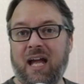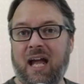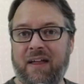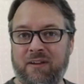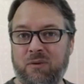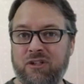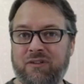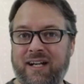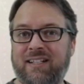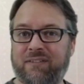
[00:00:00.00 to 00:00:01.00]
and then we'll
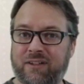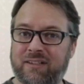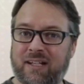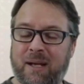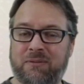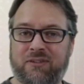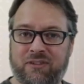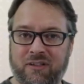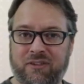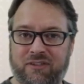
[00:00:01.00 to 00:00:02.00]
create different types of
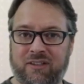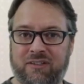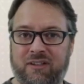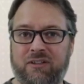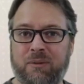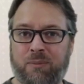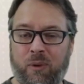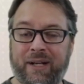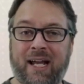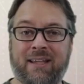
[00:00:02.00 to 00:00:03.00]
services to
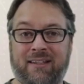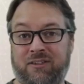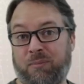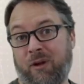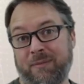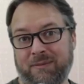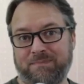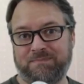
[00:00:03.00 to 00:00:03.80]
point at this deployment.